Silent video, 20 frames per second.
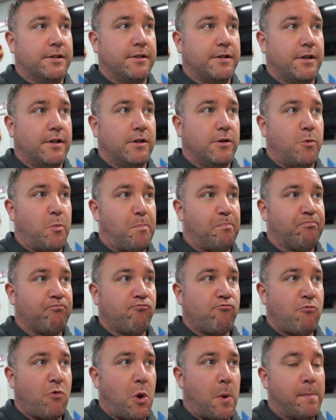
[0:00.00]
So
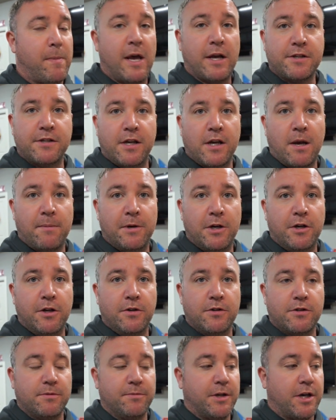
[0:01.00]
next thing I'm going to
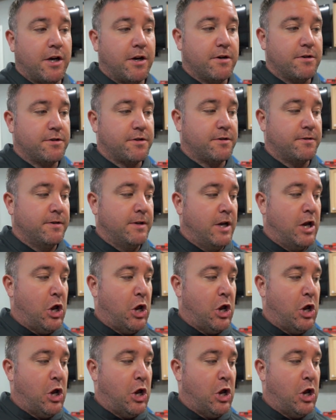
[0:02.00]
do some gears.